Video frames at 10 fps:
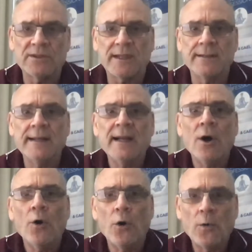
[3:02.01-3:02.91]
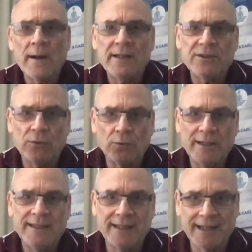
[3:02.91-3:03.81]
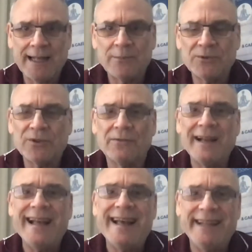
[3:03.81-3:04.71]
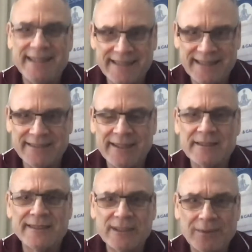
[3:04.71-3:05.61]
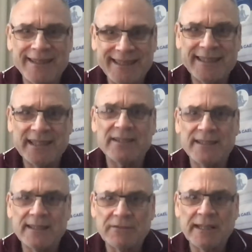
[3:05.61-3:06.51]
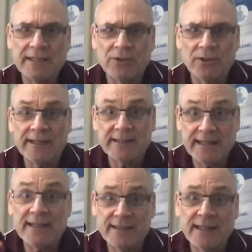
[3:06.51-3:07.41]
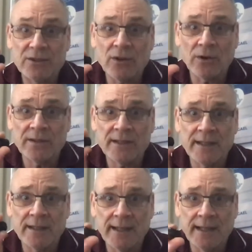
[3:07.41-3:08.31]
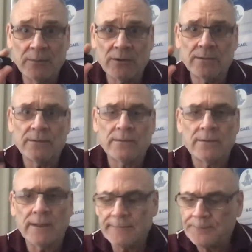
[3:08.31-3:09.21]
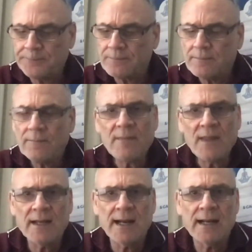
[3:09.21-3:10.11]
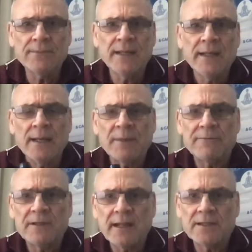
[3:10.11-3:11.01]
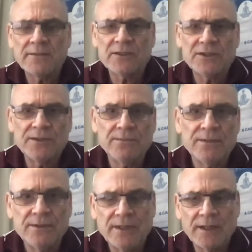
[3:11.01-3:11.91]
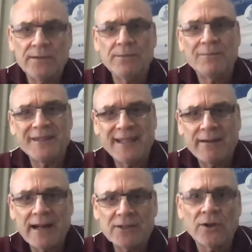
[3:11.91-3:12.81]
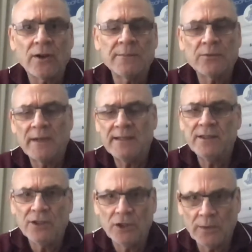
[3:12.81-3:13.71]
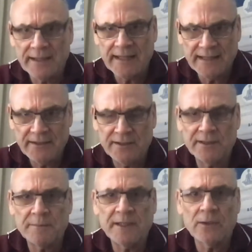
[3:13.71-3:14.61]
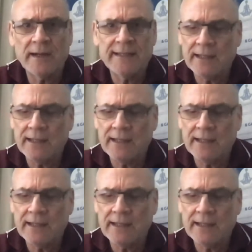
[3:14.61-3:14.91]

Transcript: So always read the labels of anything, right? This one is actually safe to take internally. It, it says on the label, right? Um, but for those of us who, you know, but there are times when you want to get into your system the other way.